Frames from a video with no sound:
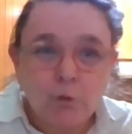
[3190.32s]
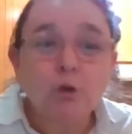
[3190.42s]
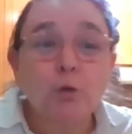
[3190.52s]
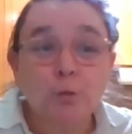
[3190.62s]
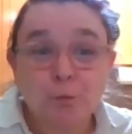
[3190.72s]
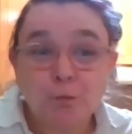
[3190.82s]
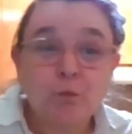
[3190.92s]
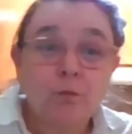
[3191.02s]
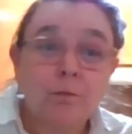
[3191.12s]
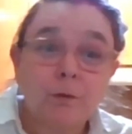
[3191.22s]
True.
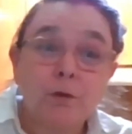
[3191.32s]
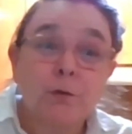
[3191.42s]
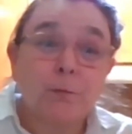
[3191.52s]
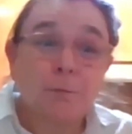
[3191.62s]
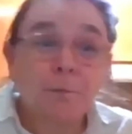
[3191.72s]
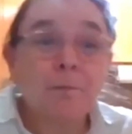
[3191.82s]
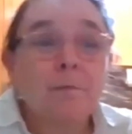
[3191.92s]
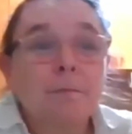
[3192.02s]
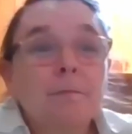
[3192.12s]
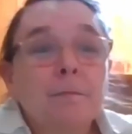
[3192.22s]
True.
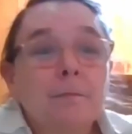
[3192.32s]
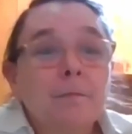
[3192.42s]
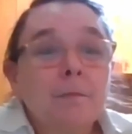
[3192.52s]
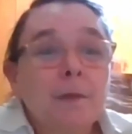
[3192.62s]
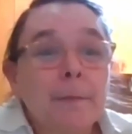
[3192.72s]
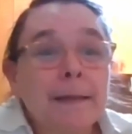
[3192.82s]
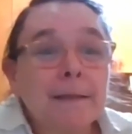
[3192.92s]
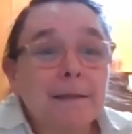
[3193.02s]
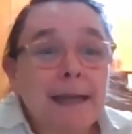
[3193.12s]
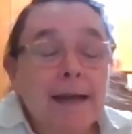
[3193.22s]
I
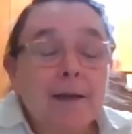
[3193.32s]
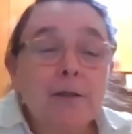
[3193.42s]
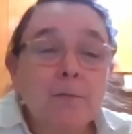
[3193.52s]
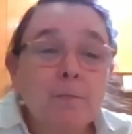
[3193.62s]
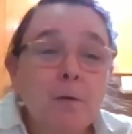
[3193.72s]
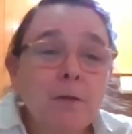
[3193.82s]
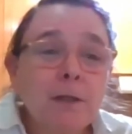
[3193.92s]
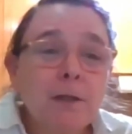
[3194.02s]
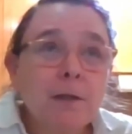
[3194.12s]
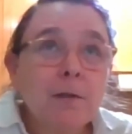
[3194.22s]
mean, yeah, because most
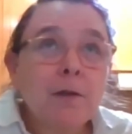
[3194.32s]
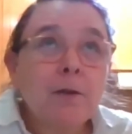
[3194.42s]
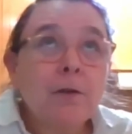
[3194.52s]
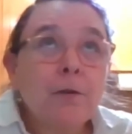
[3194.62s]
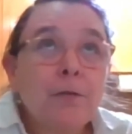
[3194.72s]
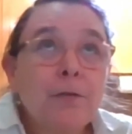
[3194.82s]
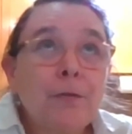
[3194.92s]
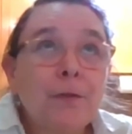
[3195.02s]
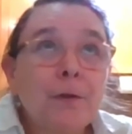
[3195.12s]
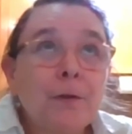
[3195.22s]
of the
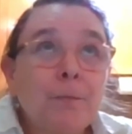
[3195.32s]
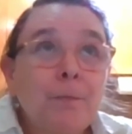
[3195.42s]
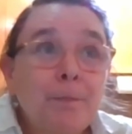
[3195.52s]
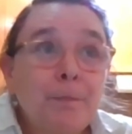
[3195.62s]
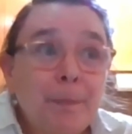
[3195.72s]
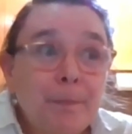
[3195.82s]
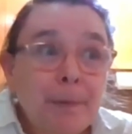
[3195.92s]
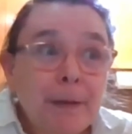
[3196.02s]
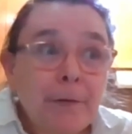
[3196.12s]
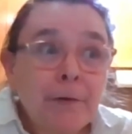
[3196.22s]
the
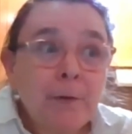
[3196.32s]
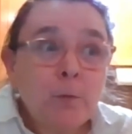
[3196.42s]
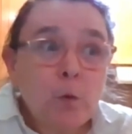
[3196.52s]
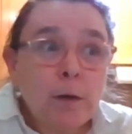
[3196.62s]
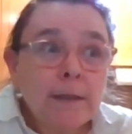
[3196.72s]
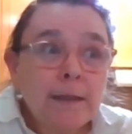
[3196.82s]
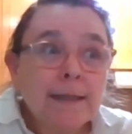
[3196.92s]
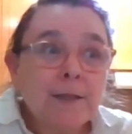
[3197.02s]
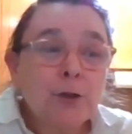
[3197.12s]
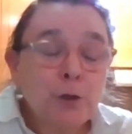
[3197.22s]
period ones
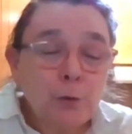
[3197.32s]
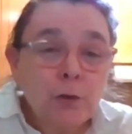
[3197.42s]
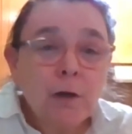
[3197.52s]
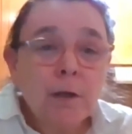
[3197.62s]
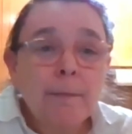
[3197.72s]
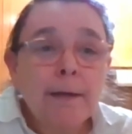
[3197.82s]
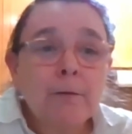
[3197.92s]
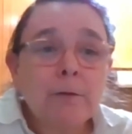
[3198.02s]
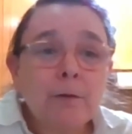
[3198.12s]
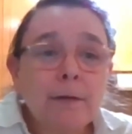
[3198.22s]
that do talk
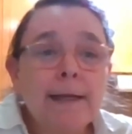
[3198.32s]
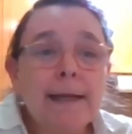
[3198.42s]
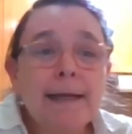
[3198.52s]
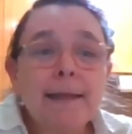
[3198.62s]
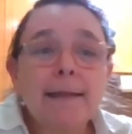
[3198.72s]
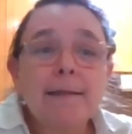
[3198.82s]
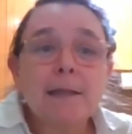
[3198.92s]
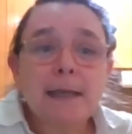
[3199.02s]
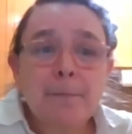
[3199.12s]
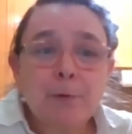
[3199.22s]
about cooking anything
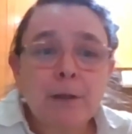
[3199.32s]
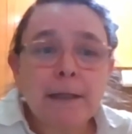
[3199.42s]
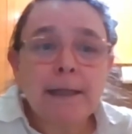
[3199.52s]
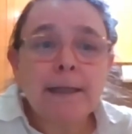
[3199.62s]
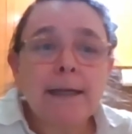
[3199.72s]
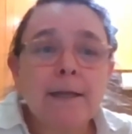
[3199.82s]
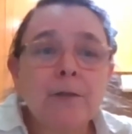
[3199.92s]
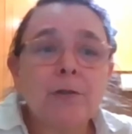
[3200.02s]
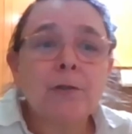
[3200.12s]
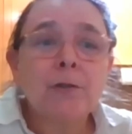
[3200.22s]
separately,
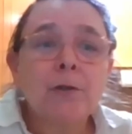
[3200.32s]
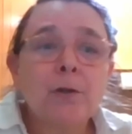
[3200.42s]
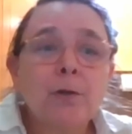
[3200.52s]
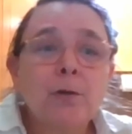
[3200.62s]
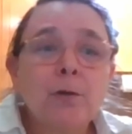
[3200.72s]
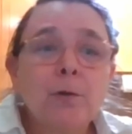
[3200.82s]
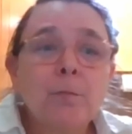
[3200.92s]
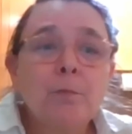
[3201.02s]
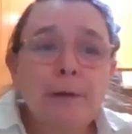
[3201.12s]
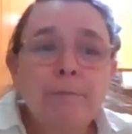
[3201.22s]
it's
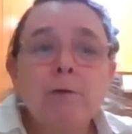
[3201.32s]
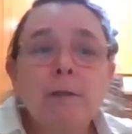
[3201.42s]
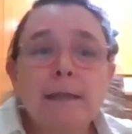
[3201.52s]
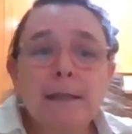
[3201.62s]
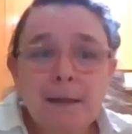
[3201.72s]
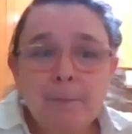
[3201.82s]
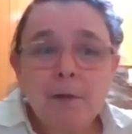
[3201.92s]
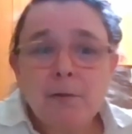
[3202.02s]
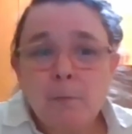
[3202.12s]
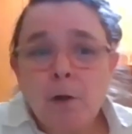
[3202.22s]
pre-roasting some
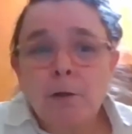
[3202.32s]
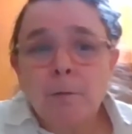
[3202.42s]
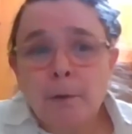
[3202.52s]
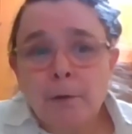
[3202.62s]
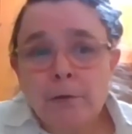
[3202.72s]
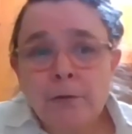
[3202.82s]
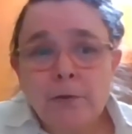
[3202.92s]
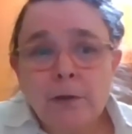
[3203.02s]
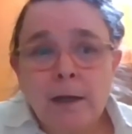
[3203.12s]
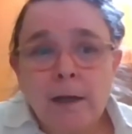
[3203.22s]
of the smaller
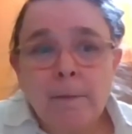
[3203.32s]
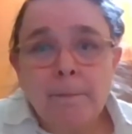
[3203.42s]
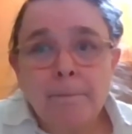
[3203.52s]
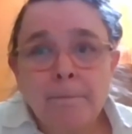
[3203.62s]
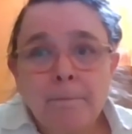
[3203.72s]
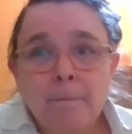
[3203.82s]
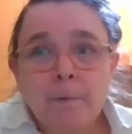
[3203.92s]
birds um,